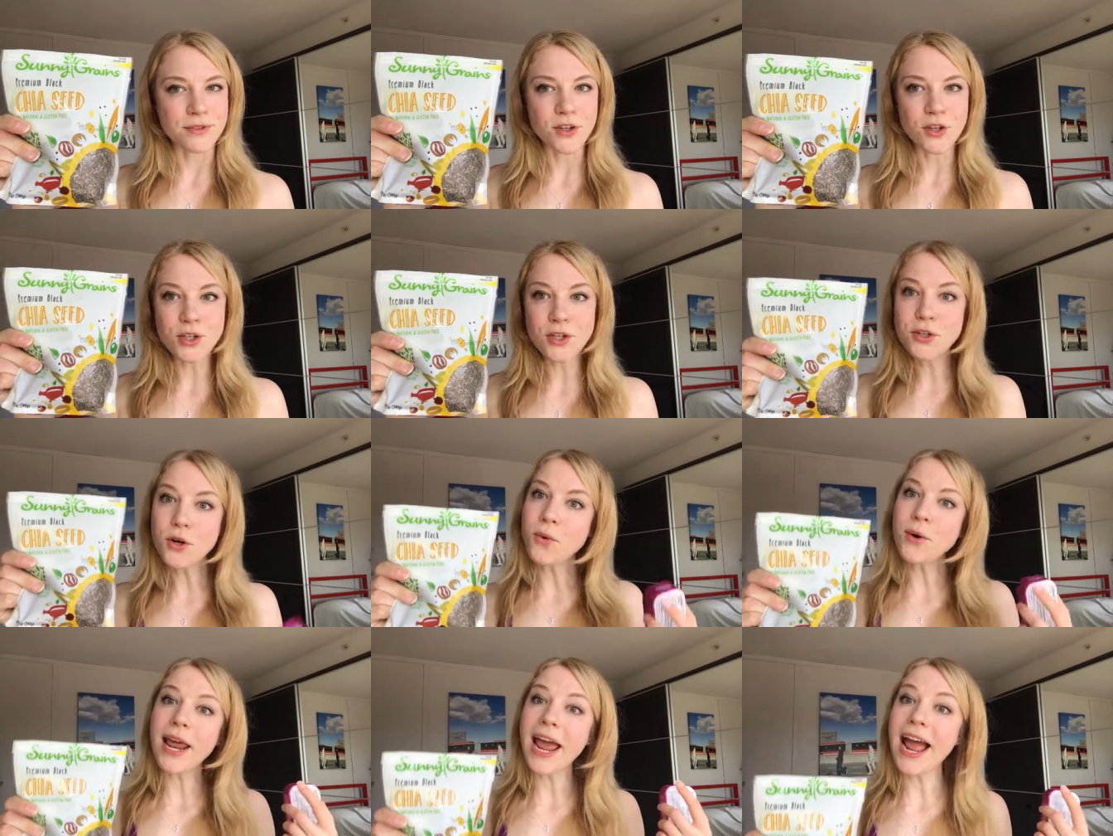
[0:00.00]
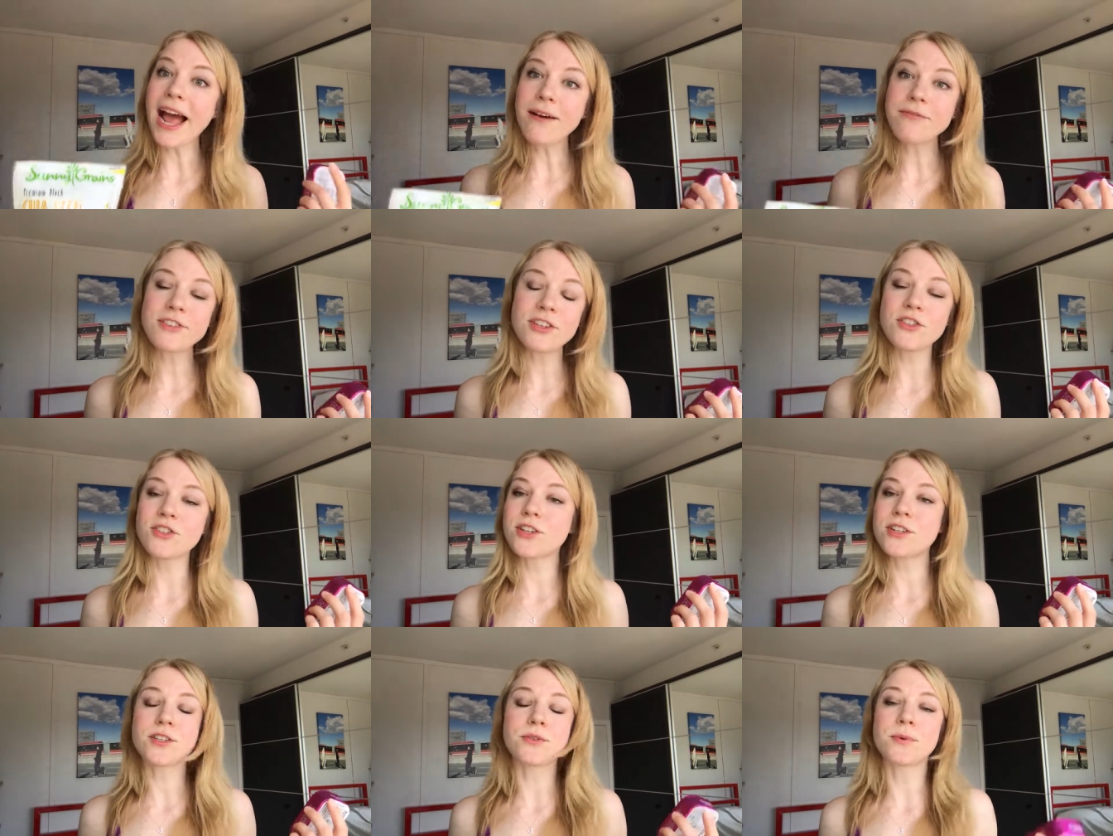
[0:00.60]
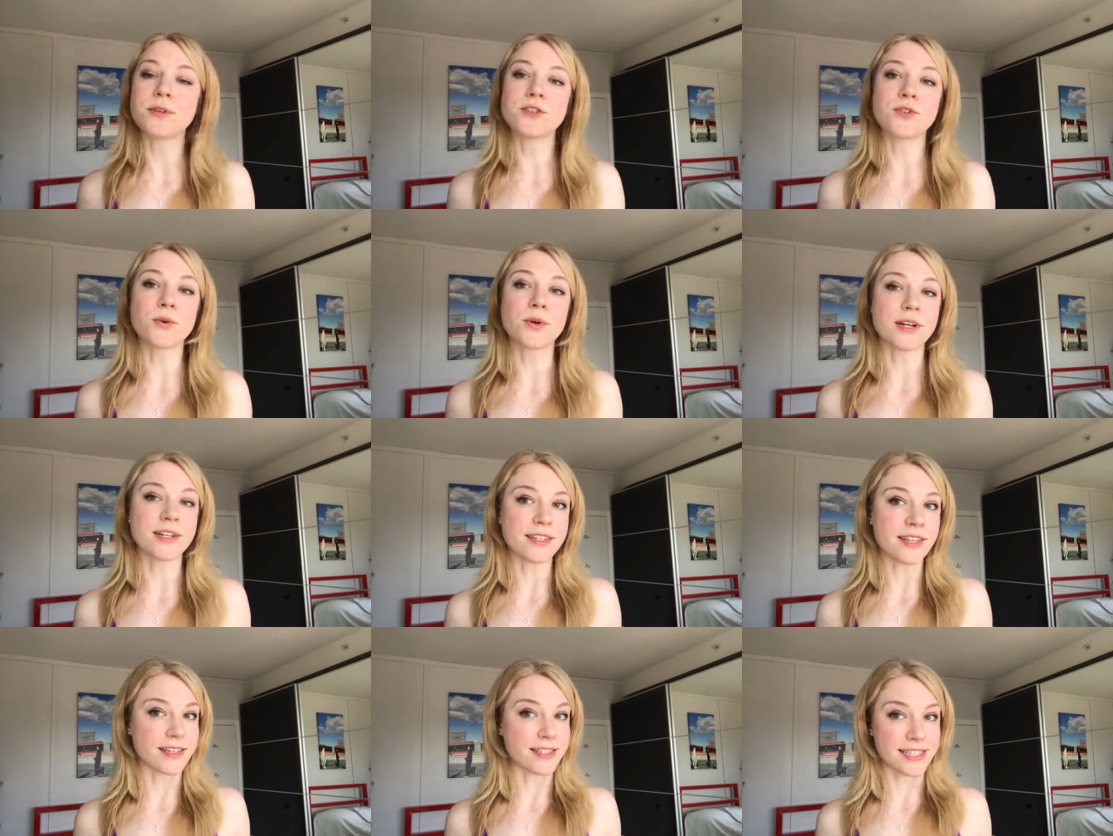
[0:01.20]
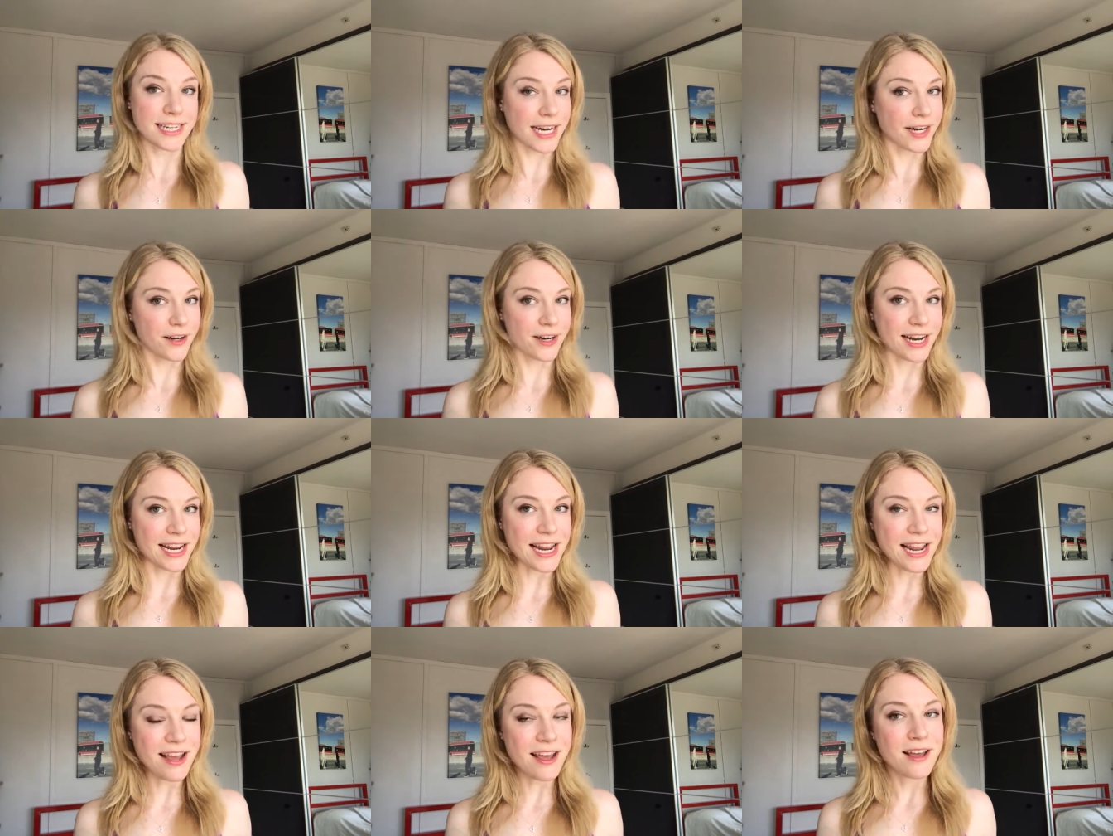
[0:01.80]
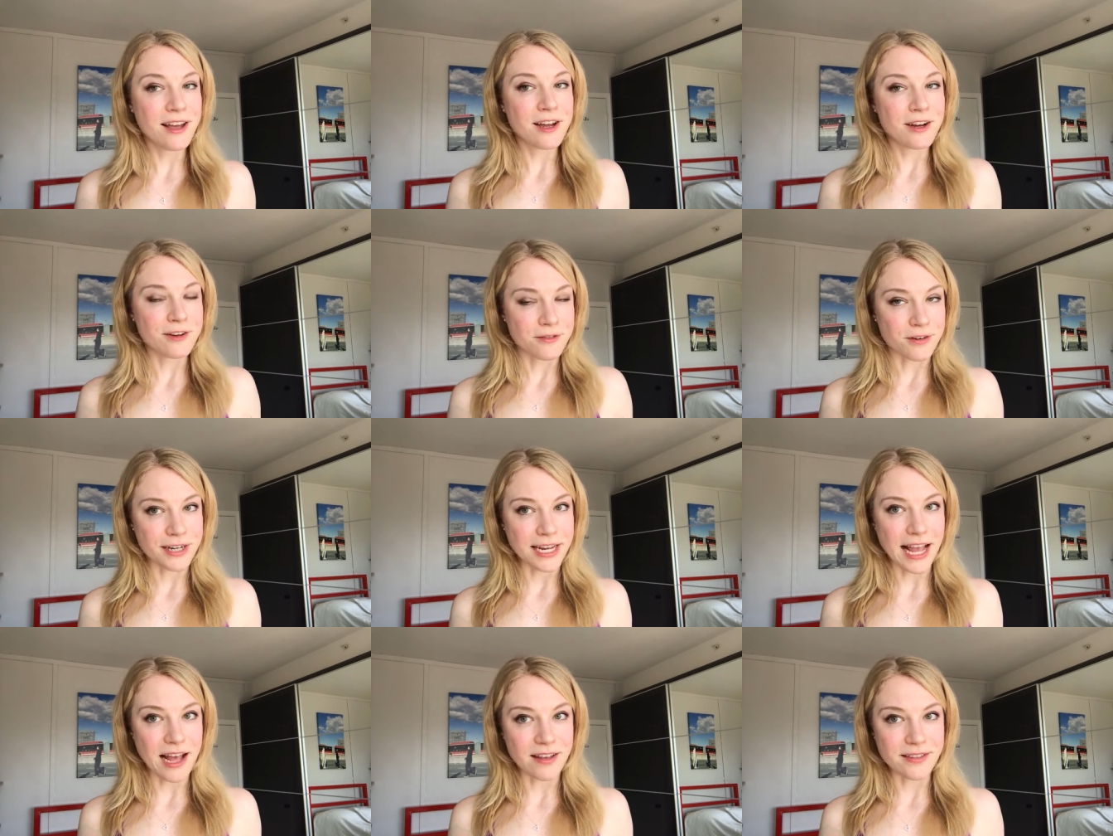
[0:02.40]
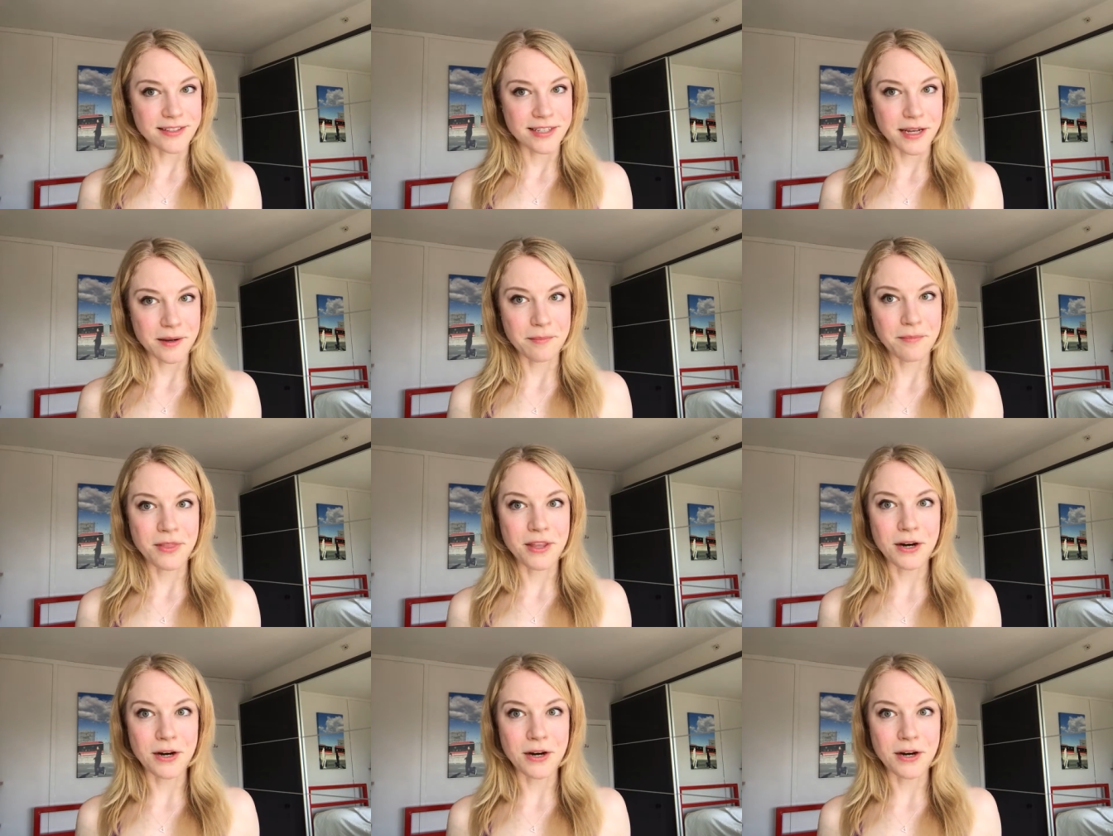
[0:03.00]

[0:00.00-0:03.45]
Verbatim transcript: So you don't have to just resort to dairy for calcium.